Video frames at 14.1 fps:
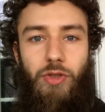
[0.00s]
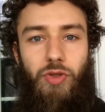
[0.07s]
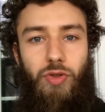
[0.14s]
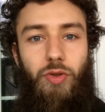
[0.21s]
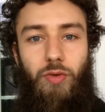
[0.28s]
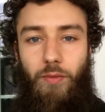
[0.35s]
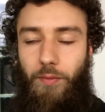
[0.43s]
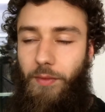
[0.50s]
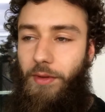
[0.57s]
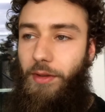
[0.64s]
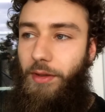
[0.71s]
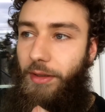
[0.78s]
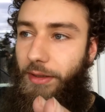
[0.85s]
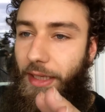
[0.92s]
So
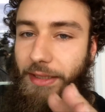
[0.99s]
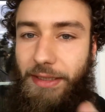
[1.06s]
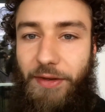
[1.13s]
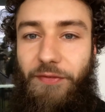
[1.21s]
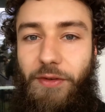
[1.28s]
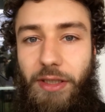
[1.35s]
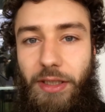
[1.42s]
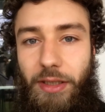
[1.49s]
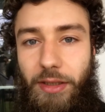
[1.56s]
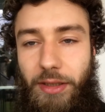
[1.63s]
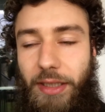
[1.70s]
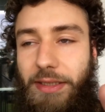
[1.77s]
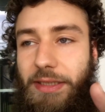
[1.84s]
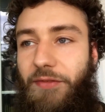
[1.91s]
that definitely
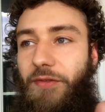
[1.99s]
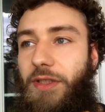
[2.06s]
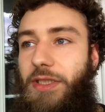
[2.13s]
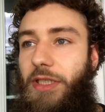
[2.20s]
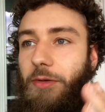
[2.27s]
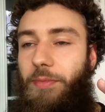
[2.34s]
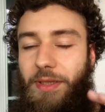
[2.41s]
is there.